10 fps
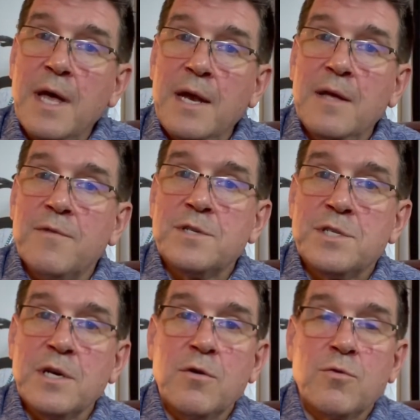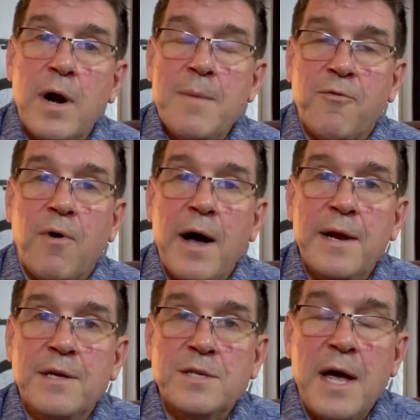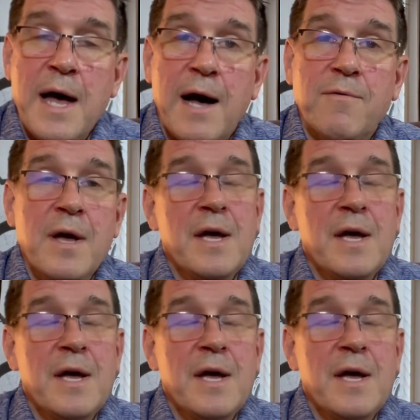any of the single grape varieties have.